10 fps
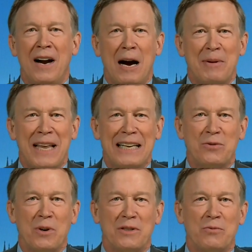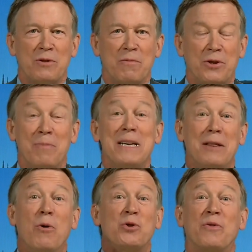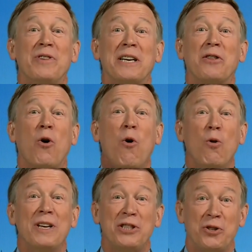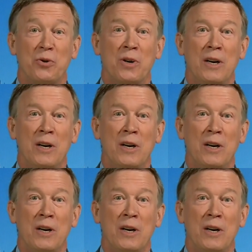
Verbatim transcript: I mean, that's what's to me the most revealing of the whole issue